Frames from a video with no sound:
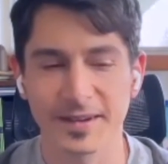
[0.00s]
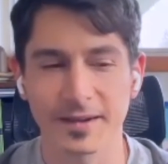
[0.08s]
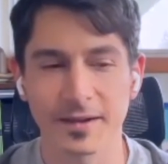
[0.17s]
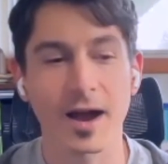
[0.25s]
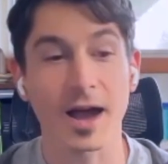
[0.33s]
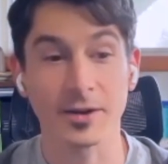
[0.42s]

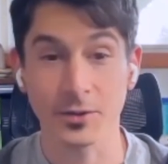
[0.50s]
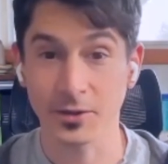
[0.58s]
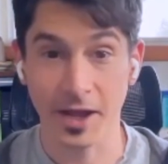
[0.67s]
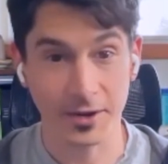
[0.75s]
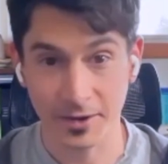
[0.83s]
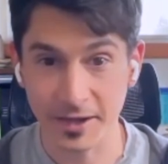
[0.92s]
I do
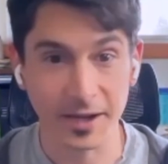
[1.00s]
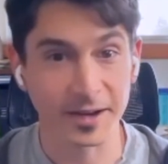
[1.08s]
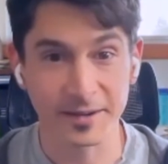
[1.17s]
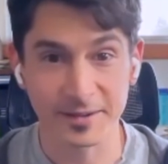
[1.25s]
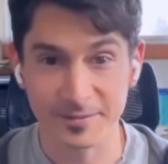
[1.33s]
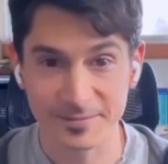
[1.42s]
like
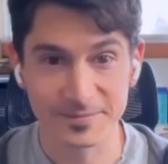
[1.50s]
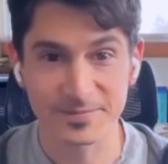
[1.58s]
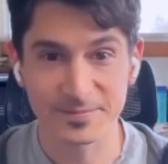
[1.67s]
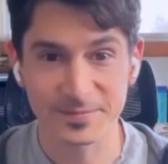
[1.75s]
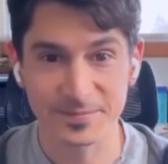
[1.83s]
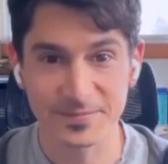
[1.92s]
cooking,
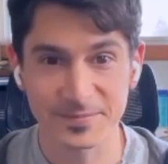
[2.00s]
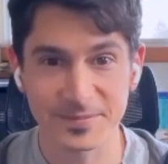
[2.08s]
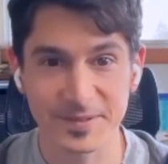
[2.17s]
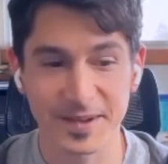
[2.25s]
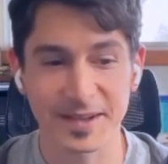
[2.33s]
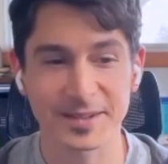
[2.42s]

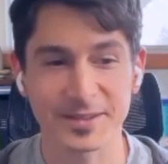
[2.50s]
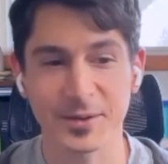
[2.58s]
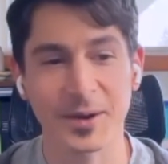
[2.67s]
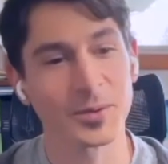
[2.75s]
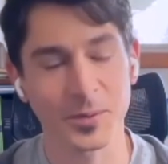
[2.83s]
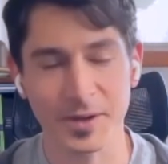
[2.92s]
and so I
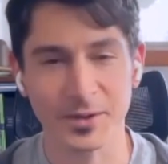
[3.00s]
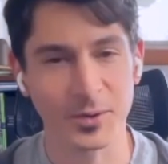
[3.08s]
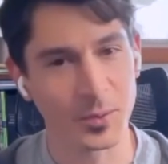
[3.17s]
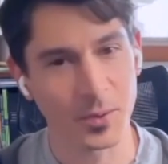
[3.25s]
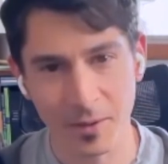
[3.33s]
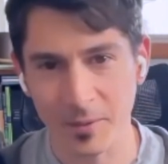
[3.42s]
wouldn't want it to
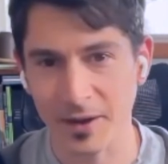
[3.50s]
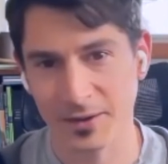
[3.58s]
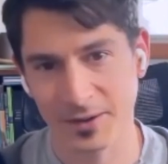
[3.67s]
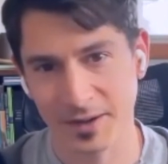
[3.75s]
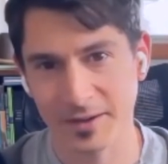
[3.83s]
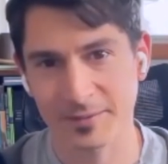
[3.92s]
do all my
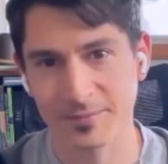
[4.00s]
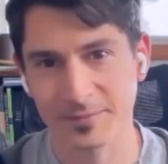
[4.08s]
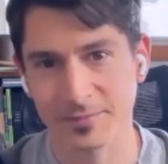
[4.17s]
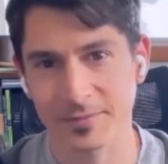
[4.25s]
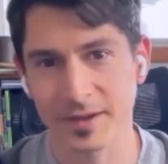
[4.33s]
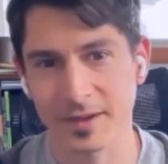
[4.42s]
cooking.
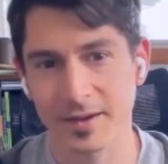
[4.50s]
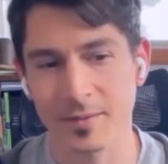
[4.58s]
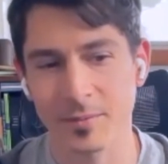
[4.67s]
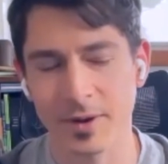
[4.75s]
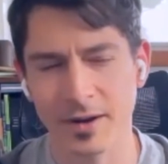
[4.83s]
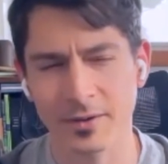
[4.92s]

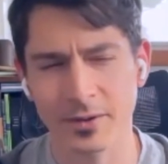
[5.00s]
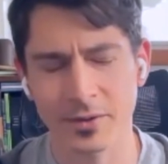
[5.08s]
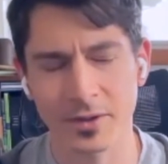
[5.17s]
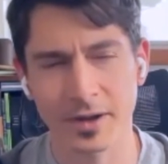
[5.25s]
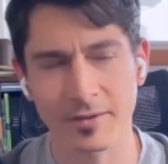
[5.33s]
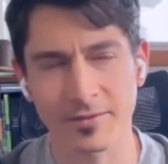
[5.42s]
But I don't know
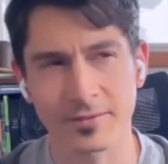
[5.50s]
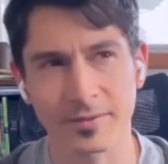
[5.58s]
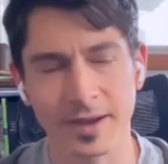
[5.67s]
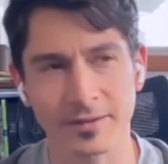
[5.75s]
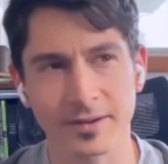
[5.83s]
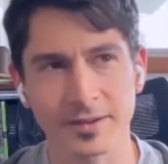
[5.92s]
that I've
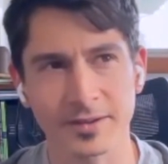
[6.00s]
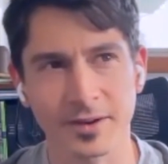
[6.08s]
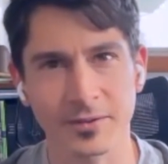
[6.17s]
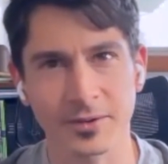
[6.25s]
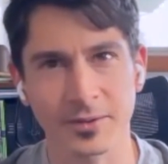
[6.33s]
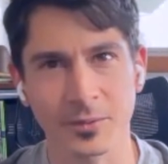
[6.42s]
yet
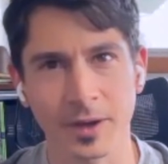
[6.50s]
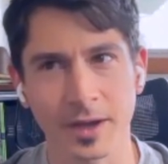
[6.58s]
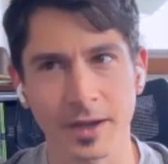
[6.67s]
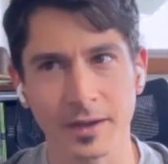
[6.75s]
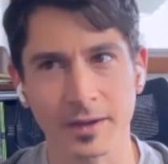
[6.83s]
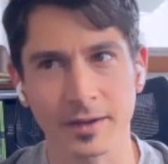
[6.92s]
discovered a
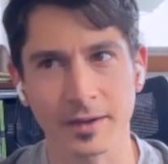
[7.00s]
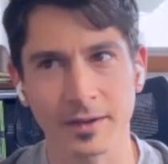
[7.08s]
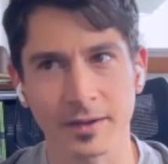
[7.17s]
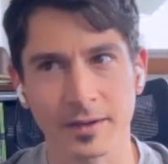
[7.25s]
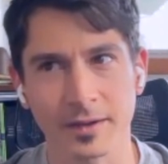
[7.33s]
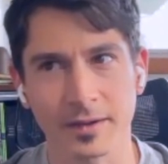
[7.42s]
way
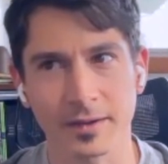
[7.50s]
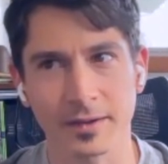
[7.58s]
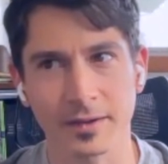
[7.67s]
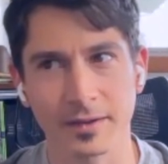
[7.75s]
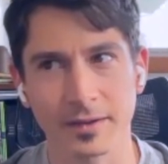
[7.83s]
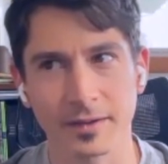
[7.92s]

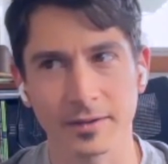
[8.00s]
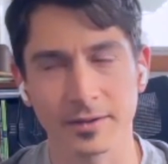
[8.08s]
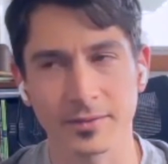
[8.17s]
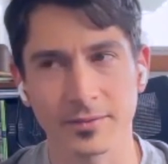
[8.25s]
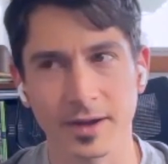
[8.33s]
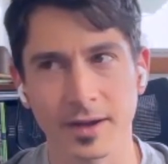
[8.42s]
to
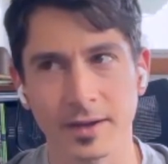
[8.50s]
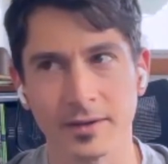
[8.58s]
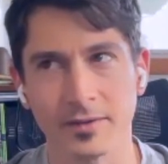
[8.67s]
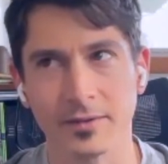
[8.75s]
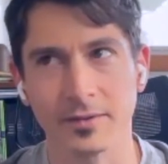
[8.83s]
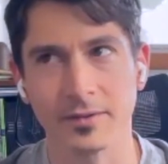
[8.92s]

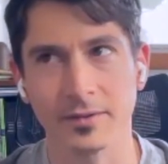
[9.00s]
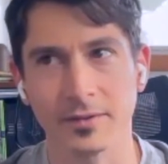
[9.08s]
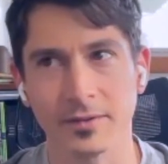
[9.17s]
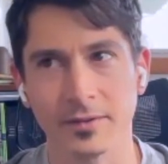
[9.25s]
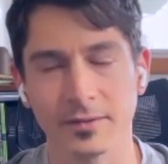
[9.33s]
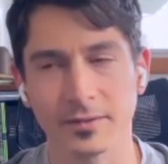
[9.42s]
find
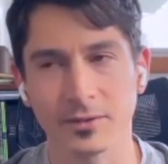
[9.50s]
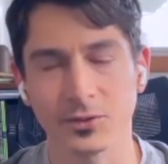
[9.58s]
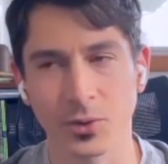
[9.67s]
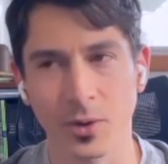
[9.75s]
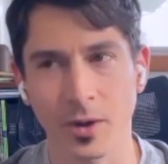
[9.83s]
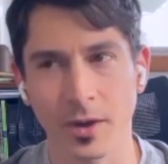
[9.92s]

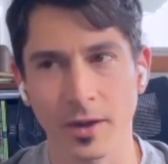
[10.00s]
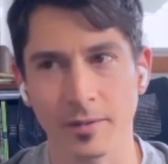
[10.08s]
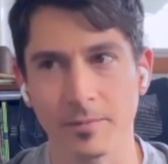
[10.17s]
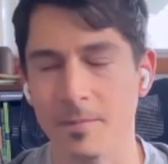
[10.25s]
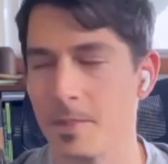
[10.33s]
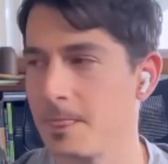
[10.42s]
joy
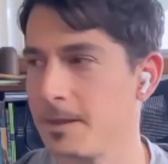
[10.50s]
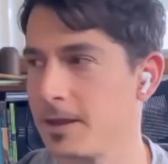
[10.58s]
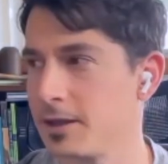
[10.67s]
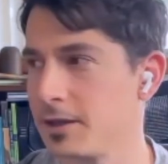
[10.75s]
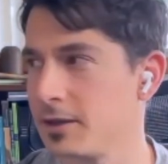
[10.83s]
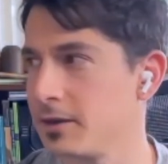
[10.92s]

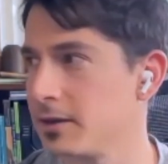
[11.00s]
in,